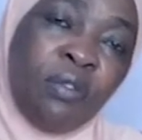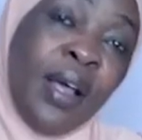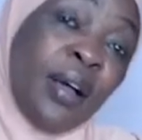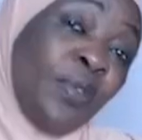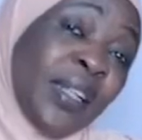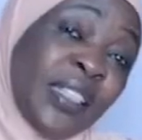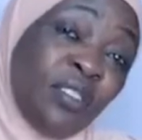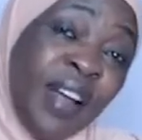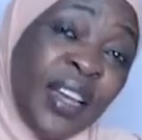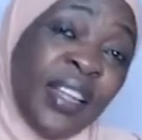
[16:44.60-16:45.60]
Right. We are
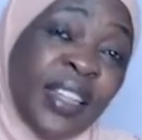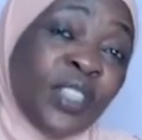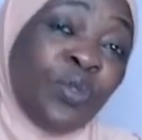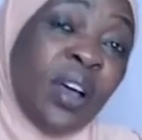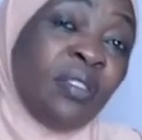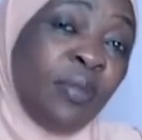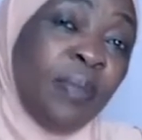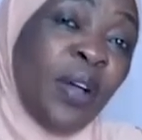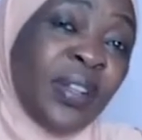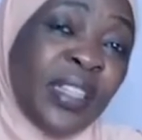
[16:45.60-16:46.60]
still writing this one.
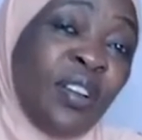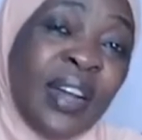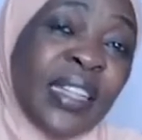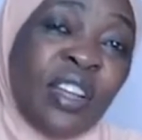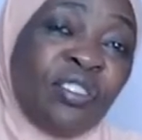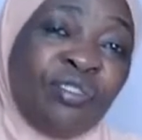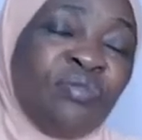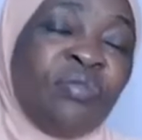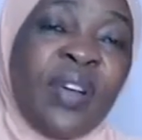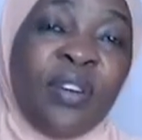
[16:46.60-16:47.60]
Remember, you're still in lesson
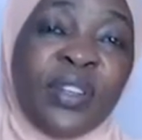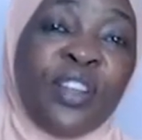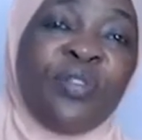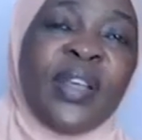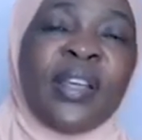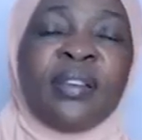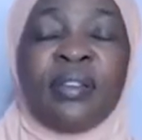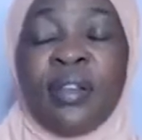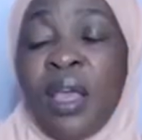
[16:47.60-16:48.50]
2. We are continuing.